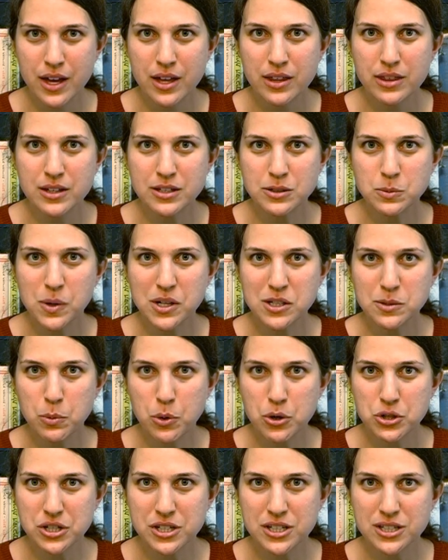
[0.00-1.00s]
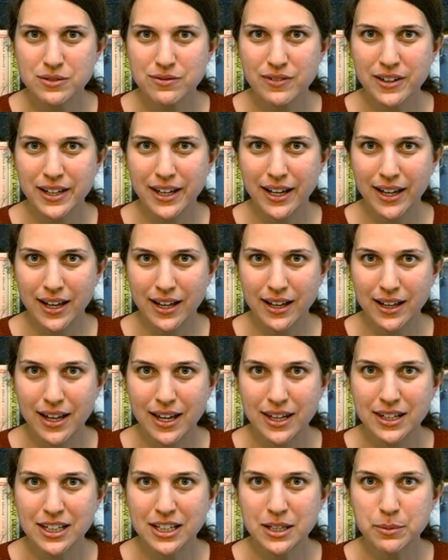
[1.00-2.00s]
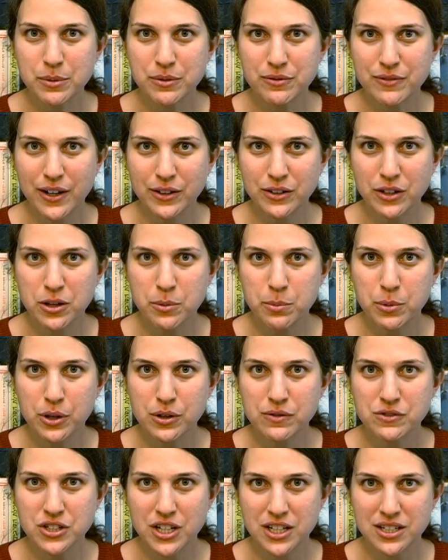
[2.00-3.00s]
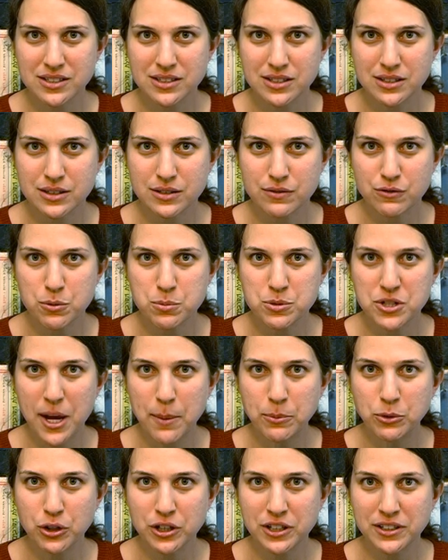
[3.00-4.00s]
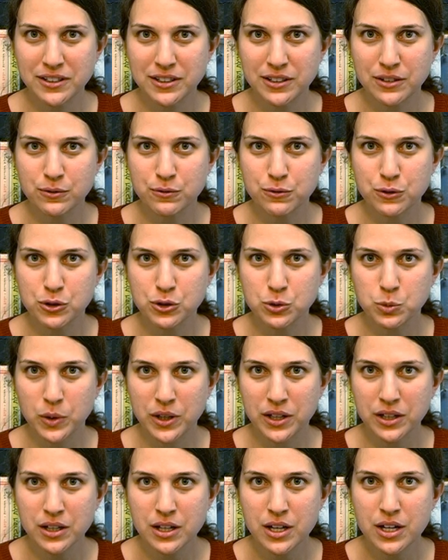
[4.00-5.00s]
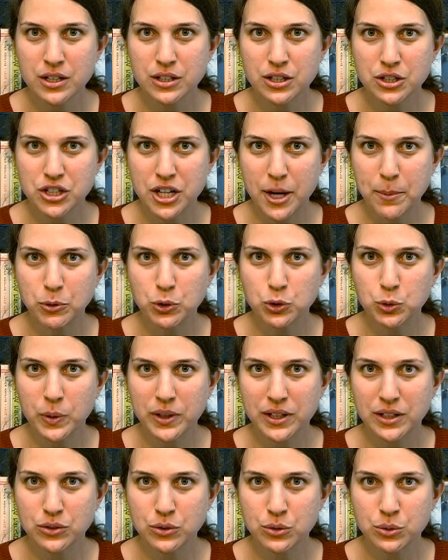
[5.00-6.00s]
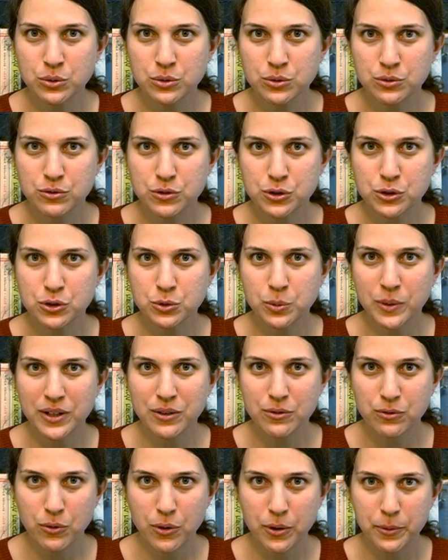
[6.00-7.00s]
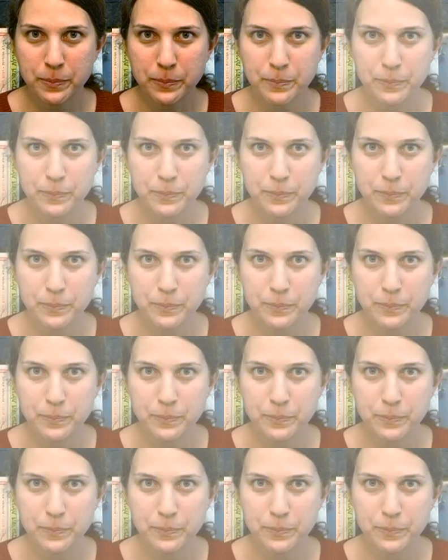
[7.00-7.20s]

This week's portion is Vayera and it can be found in the book of Genesis from chapter 18 verse 1 to chapter 22 verse 24.